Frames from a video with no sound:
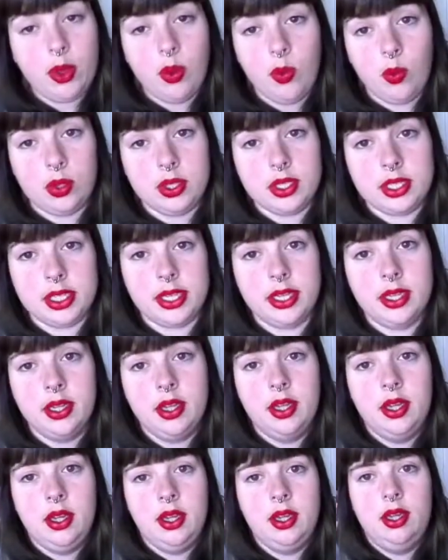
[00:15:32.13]
We'll see.
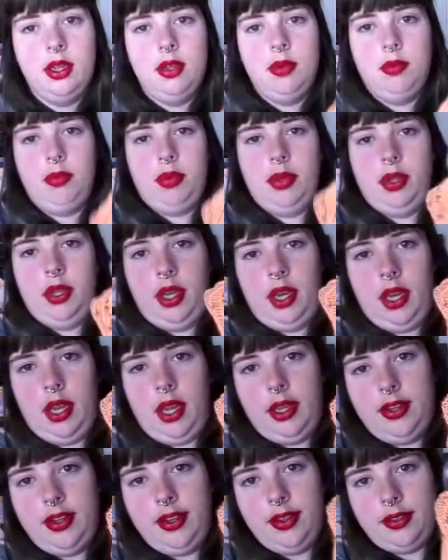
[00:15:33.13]
But
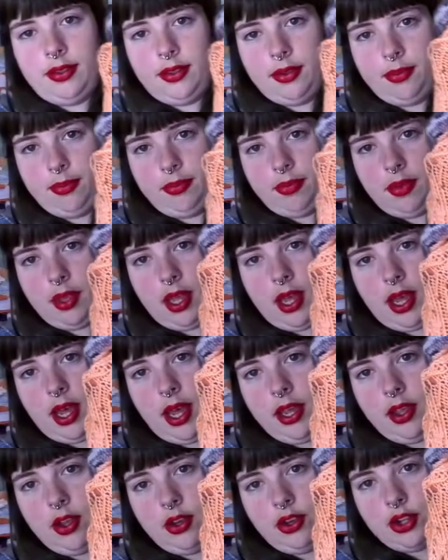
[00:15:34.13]

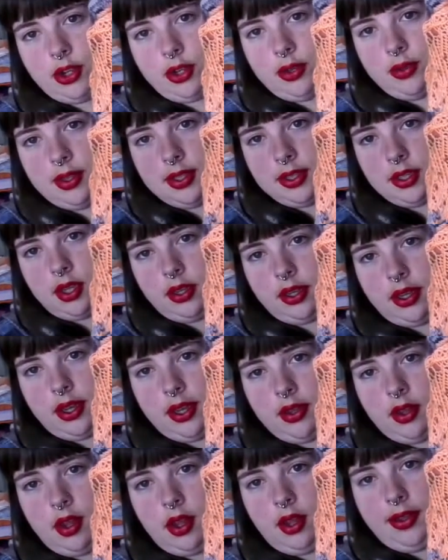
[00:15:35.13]
I could show you this all
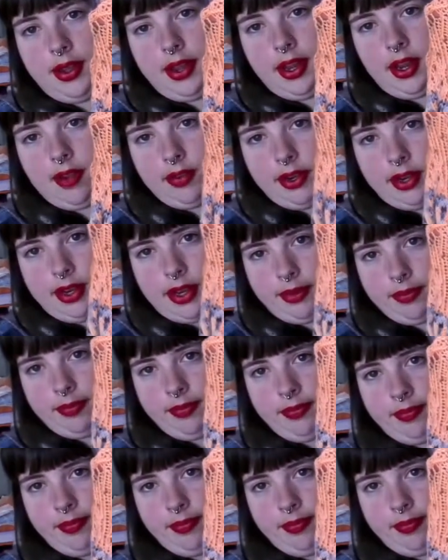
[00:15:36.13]
day, every day.